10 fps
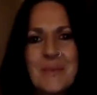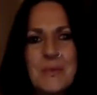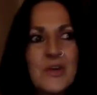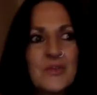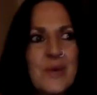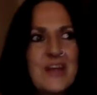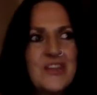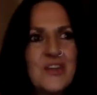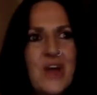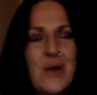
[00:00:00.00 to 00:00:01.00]
Because where
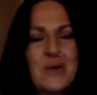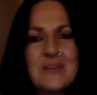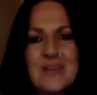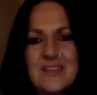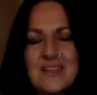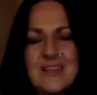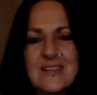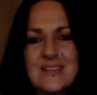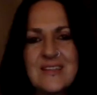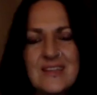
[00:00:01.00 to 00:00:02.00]
do you go? It's
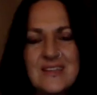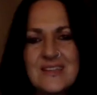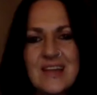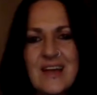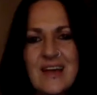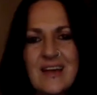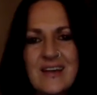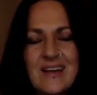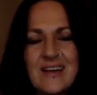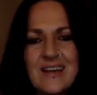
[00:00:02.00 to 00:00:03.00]
there's
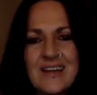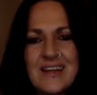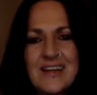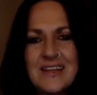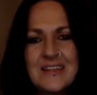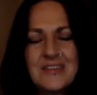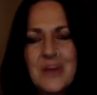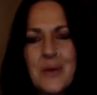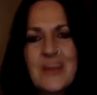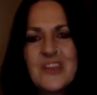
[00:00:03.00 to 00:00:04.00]

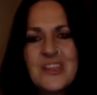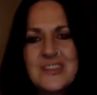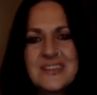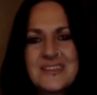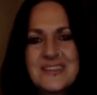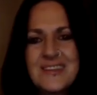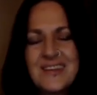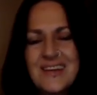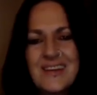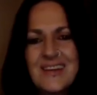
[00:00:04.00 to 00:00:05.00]
no edges
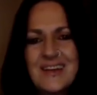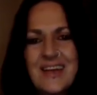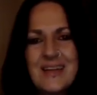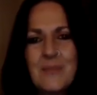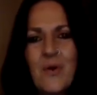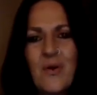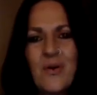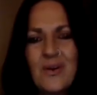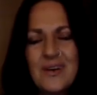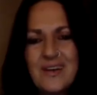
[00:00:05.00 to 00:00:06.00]

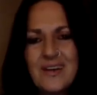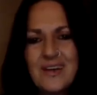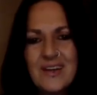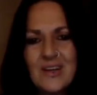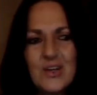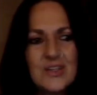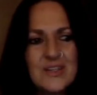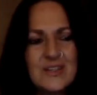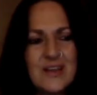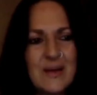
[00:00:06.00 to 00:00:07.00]
anymore,
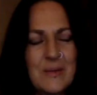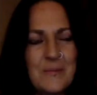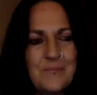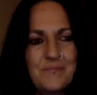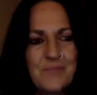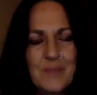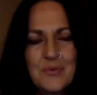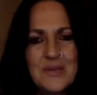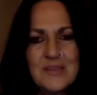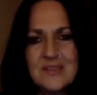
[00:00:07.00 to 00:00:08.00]
because
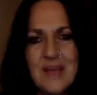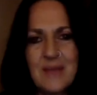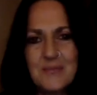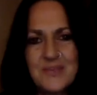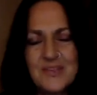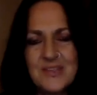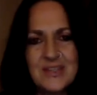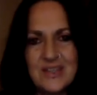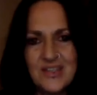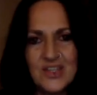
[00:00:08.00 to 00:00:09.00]
precepts and
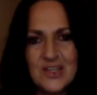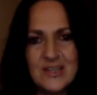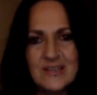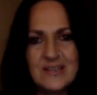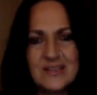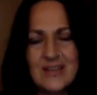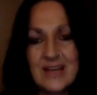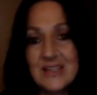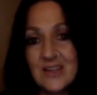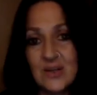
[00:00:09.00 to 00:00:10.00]
teachings and
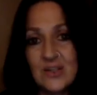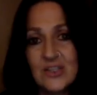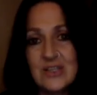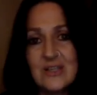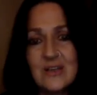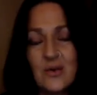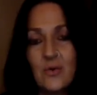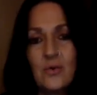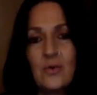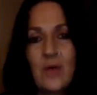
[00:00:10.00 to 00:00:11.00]
ideology
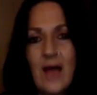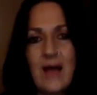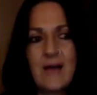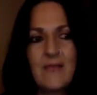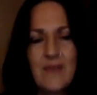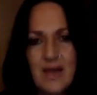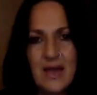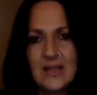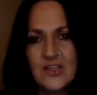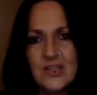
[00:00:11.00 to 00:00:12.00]
all have
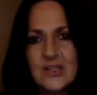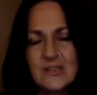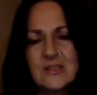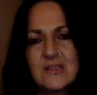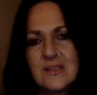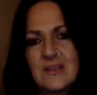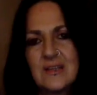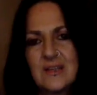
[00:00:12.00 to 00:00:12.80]
edges.